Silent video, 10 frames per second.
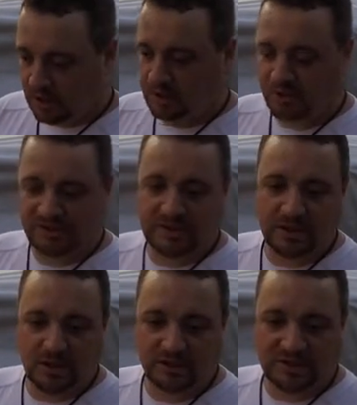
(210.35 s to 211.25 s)
and you'll see
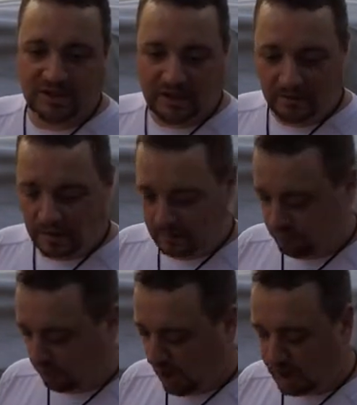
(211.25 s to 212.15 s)
those, and it
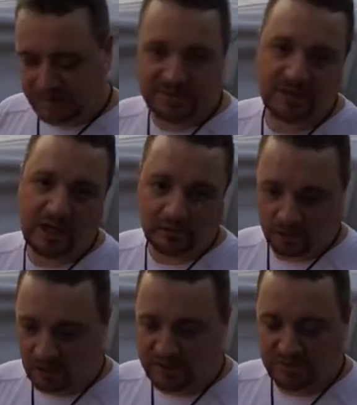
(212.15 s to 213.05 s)
rocks and
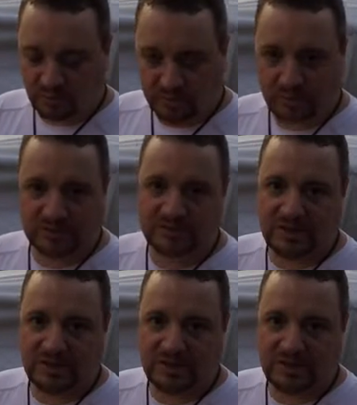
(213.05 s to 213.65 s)
creates some ripples.